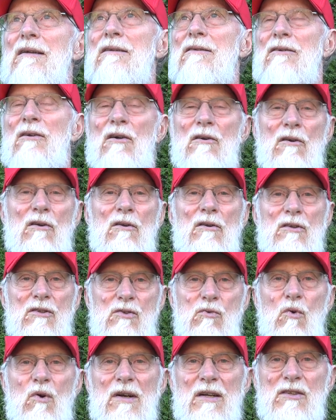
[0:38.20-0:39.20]
all
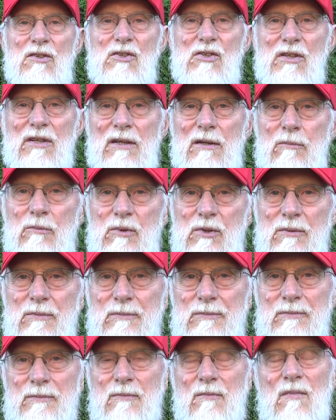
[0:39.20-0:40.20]
is what it seems.
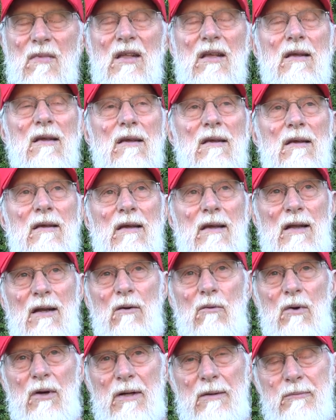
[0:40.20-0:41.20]

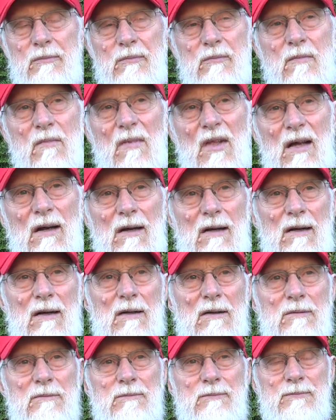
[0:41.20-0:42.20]
Anyway, not